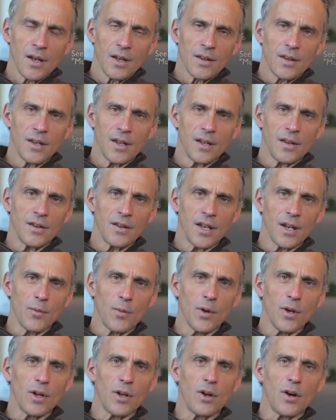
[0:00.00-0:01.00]
There
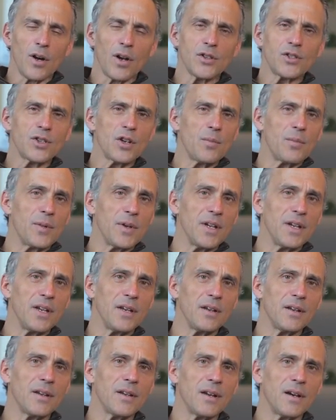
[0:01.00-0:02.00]
will also
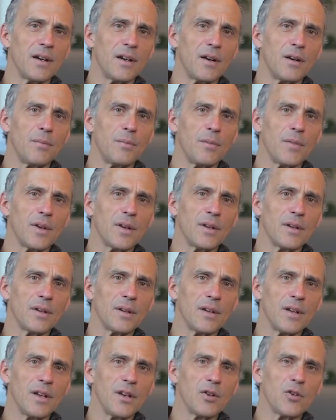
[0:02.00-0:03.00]
be
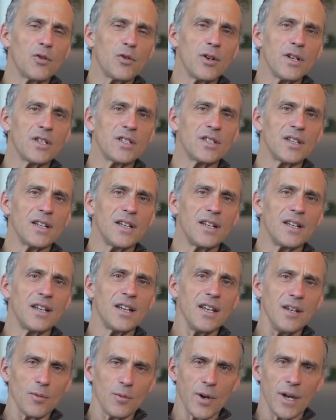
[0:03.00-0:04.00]
increase in
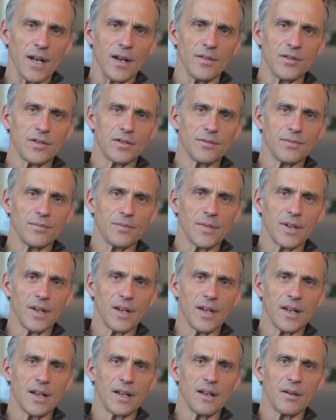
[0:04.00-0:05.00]
heat waves,
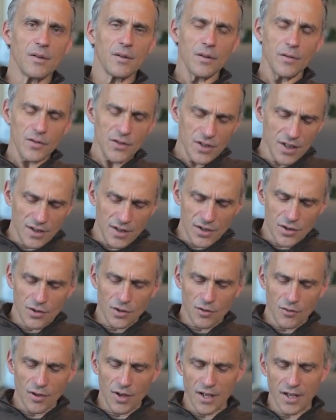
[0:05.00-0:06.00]
and we've seen this
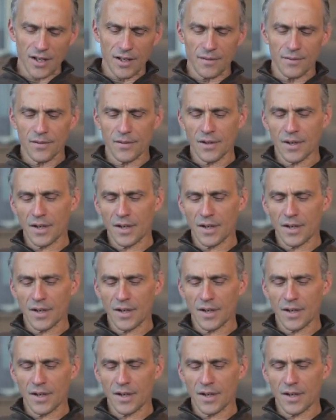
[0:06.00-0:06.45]
already.